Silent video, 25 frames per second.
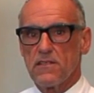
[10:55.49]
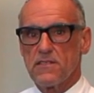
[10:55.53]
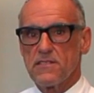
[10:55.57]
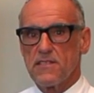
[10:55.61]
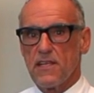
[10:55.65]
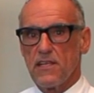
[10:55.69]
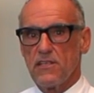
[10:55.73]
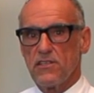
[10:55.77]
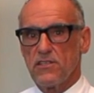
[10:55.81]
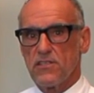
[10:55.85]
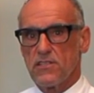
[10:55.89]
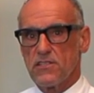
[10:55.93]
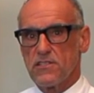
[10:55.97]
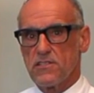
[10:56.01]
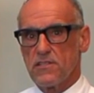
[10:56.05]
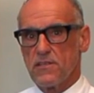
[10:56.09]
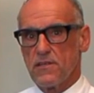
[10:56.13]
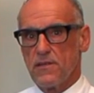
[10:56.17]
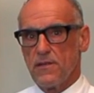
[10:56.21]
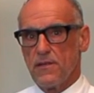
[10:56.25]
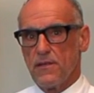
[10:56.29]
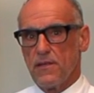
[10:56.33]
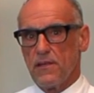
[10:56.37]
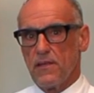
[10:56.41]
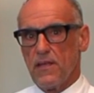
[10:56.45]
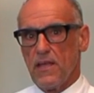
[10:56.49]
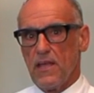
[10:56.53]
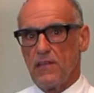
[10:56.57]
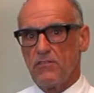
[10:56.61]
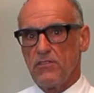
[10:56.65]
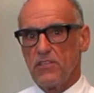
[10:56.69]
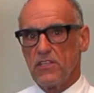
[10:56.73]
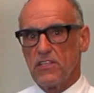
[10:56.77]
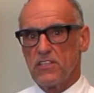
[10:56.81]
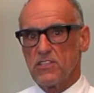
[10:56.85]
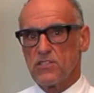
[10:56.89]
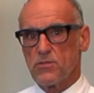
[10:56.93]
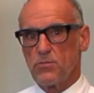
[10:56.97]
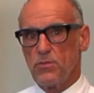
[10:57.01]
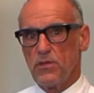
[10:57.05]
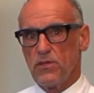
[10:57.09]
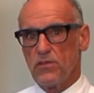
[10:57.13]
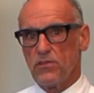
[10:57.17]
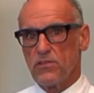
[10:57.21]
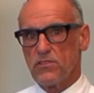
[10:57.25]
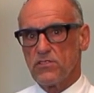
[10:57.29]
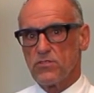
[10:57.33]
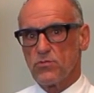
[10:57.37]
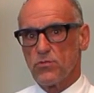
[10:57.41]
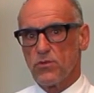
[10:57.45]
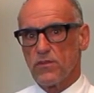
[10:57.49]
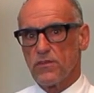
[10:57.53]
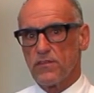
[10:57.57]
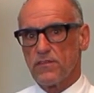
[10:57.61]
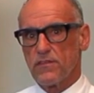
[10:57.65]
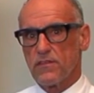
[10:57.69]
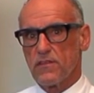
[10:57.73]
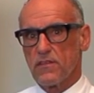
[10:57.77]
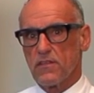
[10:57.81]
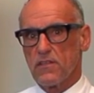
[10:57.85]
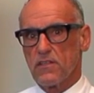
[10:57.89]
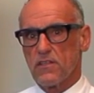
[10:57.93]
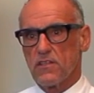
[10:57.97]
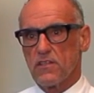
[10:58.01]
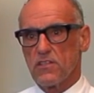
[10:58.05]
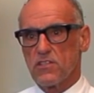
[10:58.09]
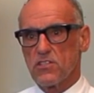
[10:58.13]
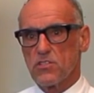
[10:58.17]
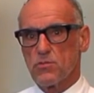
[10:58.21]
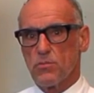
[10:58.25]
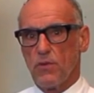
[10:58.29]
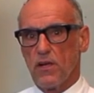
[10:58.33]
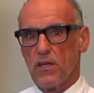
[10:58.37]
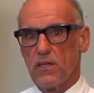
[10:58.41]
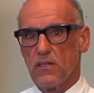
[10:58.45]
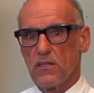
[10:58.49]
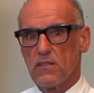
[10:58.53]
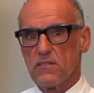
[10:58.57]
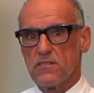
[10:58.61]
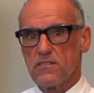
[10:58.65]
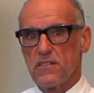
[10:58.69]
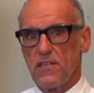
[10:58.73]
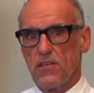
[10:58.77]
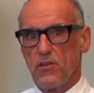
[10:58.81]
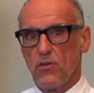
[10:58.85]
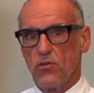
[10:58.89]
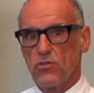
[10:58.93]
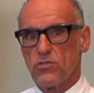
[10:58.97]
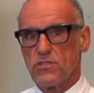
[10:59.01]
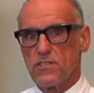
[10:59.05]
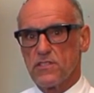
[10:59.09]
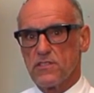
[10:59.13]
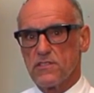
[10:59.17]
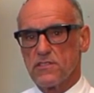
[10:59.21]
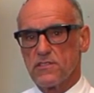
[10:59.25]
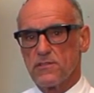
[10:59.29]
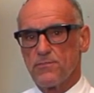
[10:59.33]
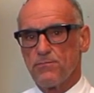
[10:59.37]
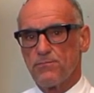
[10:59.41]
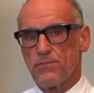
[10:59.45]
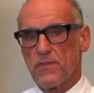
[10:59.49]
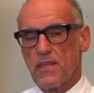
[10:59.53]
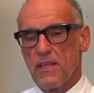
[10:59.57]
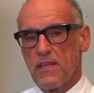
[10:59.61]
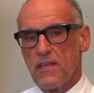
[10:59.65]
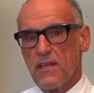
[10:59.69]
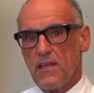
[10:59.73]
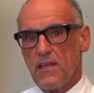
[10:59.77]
centers having experience with spinal stenosis.